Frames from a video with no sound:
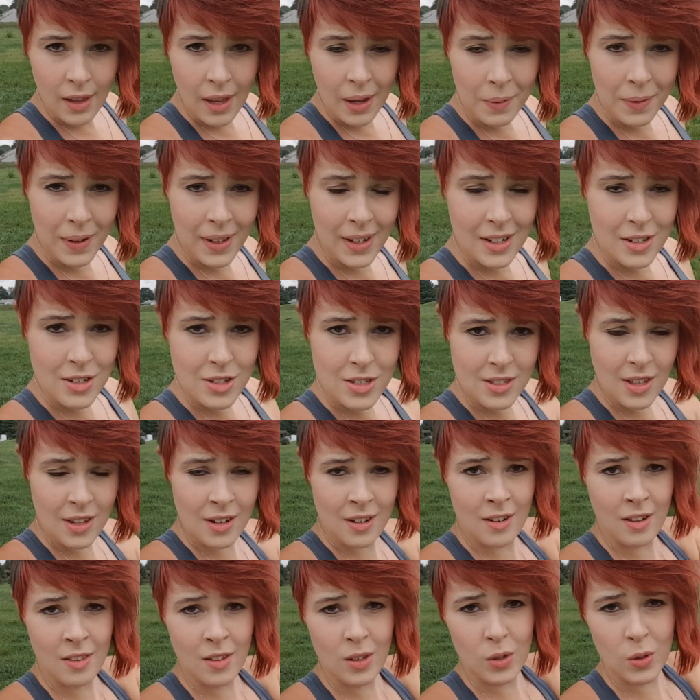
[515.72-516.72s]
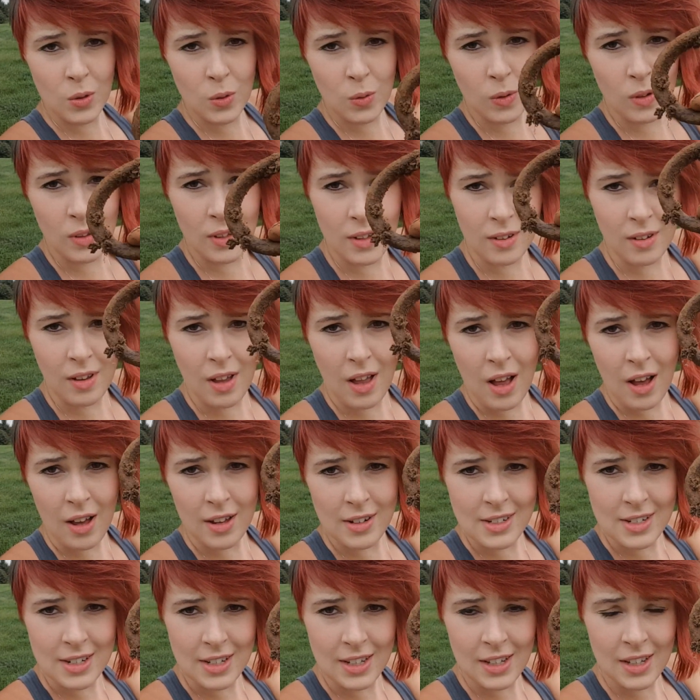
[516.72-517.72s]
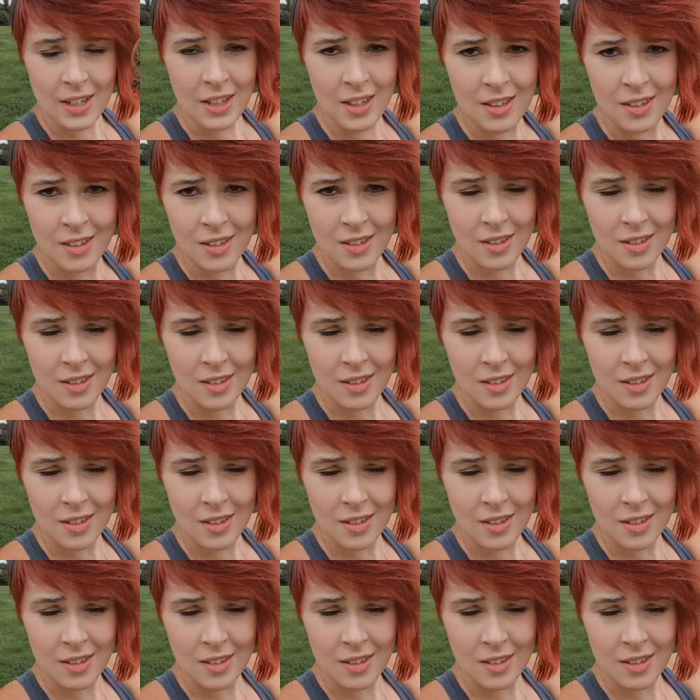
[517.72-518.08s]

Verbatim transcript: All right, I just got another cool little oddity.